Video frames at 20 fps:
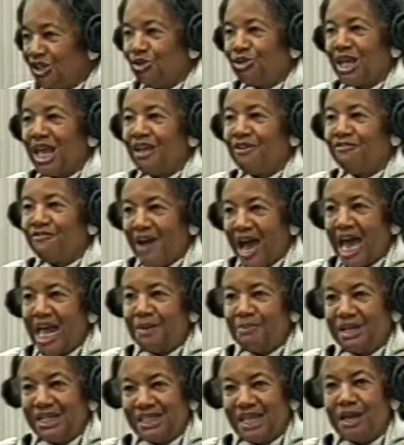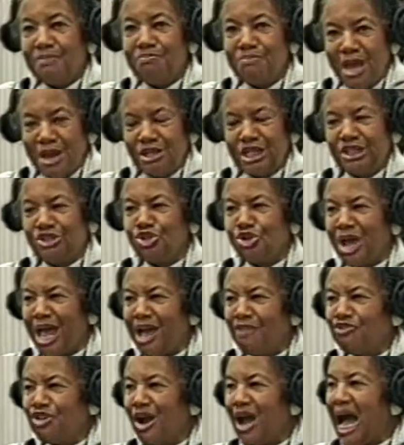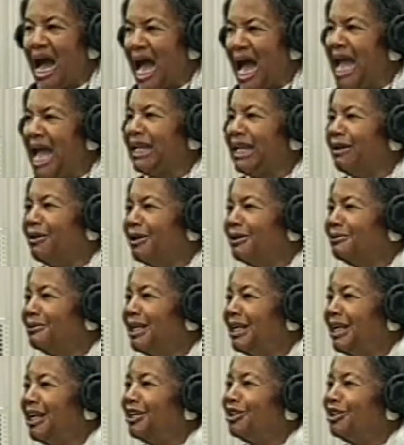You take vitamins and did you have your iron?